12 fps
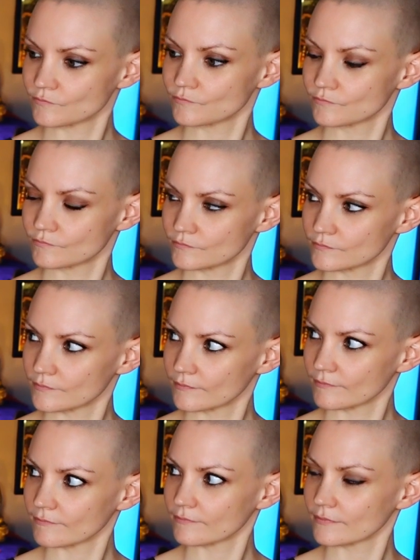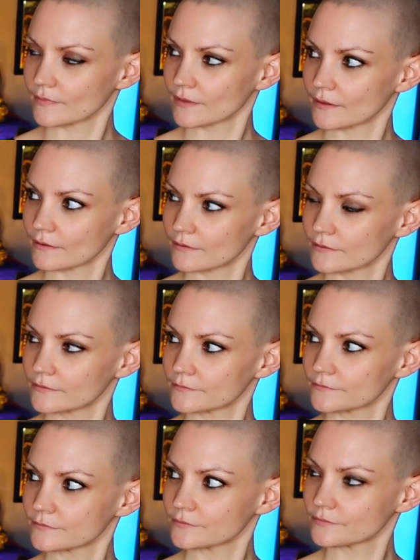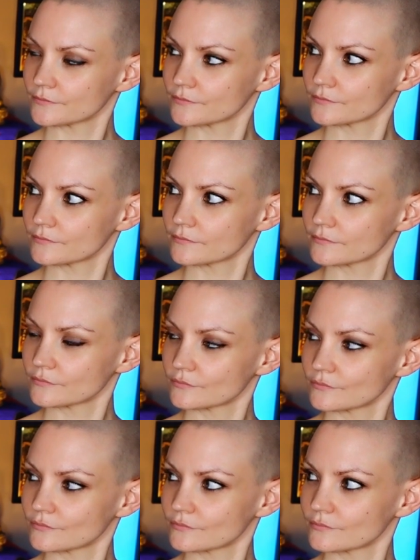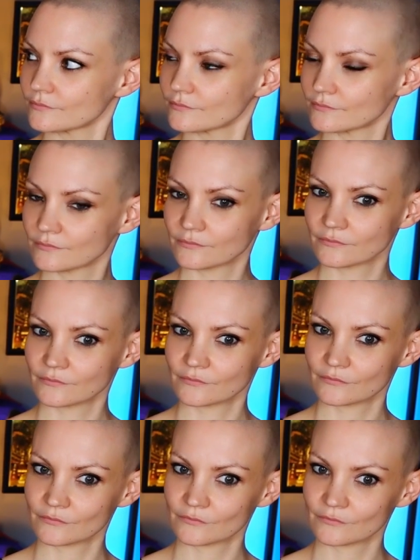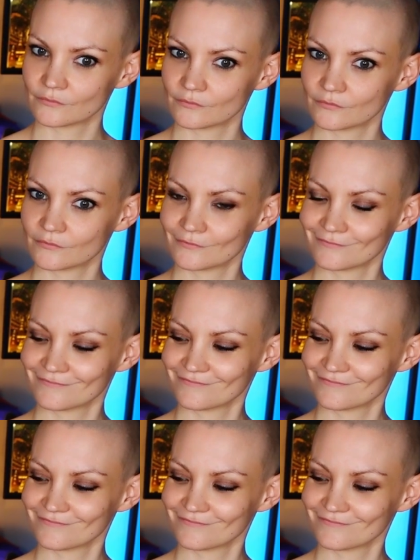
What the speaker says: This person isn't speaking.